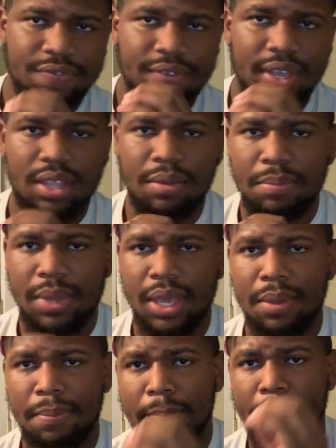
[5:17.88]
is finna
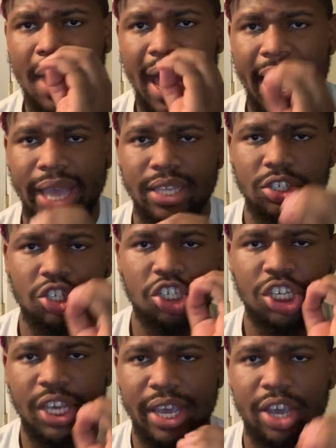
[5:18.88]
be
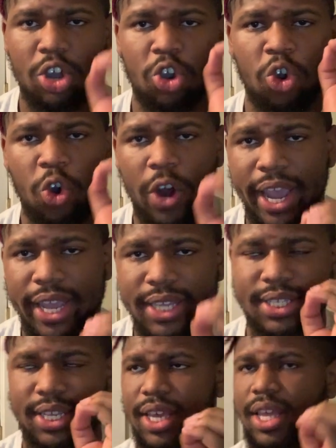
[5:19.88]
batshit
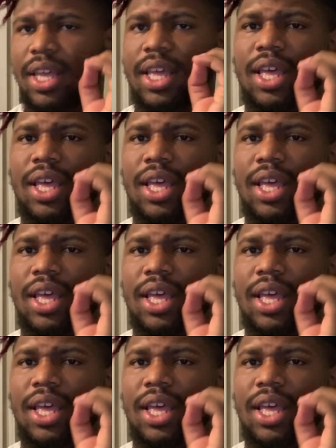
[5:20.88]
crazy.